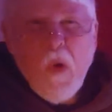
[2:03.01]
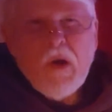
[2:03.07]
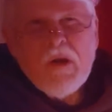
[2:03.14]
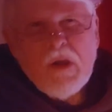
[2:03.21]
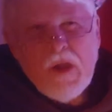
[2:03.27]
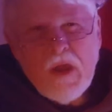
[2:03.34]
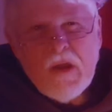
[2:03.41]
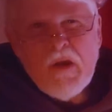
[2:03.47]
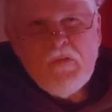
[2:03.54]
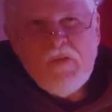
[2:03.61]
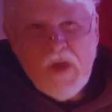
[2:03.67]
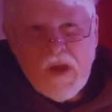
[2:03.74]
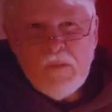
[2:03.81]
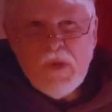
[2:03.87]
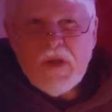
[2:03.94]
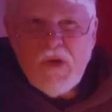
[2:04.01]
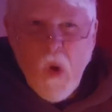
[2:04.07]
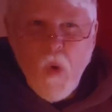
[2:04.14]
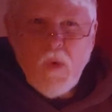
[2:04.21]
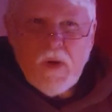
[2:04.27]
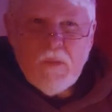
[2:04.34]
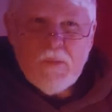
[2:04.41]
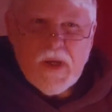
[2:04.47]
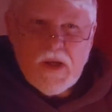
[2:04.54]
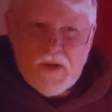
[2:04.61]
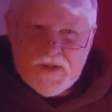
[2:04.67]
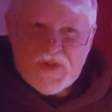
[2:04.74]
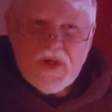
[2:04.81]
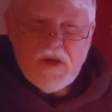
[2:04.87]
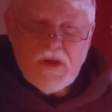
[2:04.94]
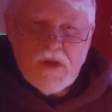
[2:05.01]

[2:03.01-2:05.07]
born again of him and know him because